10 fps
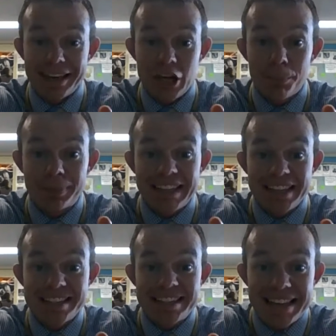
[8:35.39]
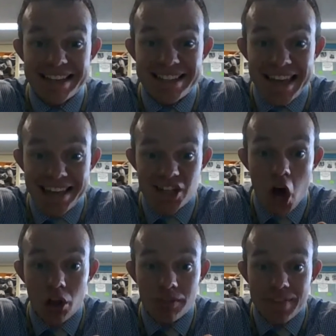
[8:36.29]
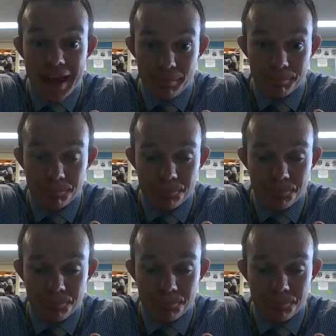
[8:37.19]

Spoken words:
in complete sentences, all of them.